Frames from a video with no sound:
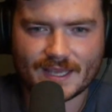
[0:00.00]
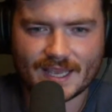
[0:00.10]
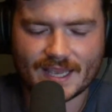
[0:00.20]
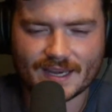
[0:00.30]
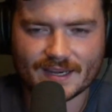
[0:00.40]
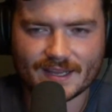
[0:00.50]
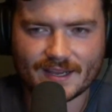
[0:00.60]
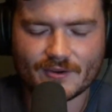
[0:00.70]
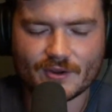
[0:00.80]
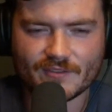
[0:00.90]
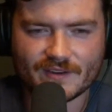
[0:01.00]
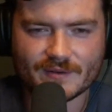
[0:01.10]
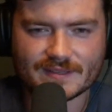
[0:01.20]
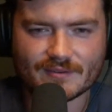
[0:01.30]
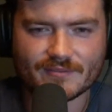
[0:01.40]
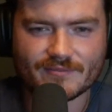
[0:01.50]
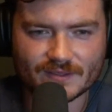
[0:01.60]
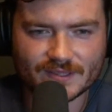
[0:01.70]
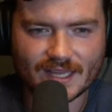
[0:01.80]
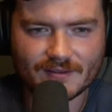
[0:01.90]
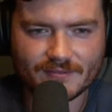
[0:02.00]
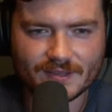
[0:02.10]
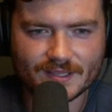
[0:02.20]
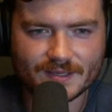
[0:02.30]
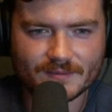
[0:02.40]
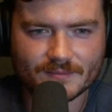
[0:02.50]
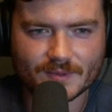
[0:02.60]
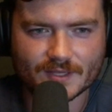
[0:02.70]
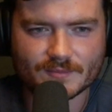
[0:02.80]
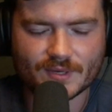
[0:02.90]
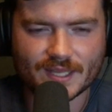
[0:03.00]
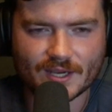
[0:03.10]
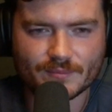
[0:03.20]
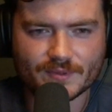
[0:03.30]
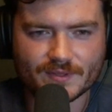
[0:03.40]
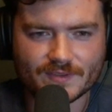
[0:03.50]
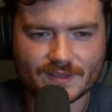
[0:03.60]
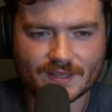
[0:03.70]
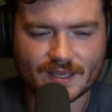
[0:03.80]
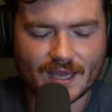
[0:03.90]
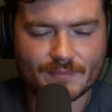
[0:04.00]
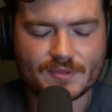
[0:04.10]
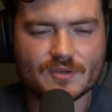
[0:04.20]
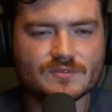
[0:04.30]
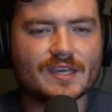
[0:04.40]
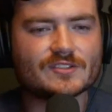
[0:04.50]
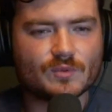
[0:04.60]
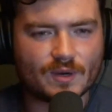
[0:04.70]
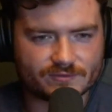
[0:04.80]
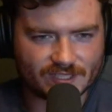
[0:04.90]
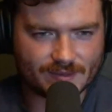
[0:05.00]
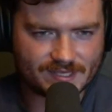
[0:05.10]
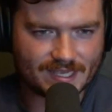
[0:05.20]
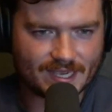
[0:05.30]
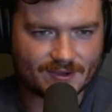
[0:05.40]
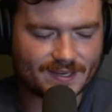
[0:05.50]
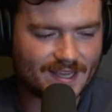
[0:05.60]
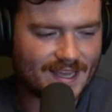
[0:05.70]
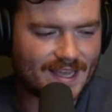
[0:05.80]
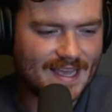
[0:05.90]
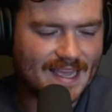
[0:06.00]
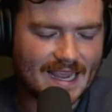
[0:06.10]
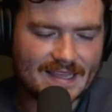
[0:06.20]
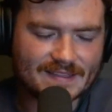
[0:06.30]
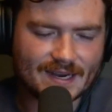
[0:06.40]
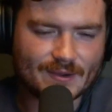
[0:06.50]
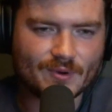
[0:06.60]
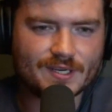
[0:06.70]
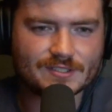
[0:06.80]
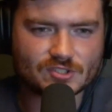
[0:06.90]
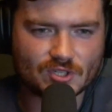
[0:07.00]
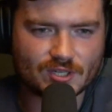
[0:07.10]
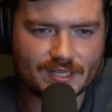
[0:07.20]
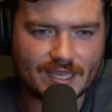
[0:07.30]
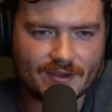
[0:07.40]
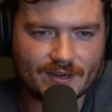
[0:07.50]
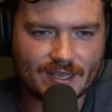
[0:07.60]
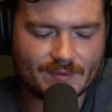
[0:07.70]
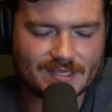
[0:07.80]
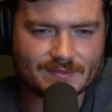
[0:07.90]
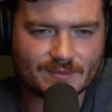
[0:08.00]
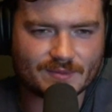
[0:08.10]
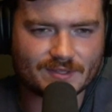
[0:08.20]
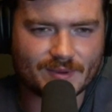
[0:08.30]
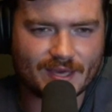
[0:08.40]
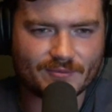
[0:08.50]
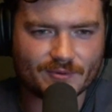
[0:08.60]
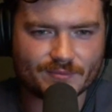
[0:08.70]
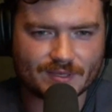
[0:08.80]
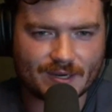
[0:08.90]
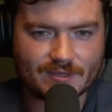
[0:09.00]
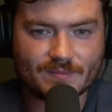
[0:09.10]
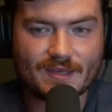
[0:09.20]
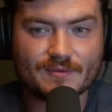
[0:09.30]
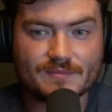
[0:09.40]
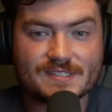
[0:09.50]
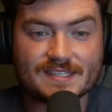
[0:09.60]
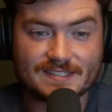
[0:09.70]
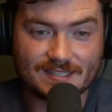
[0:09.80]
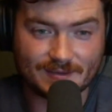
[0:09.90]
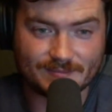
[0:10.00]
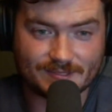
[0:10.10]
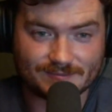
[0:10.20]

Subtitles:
And I don't know if anyone's ever felt that feeling, but it's pretty helpless. I puked like 12 times, I counted. And then I wanted to start counting how many times I went to the bathroom, and I went to the bathroom 60 times.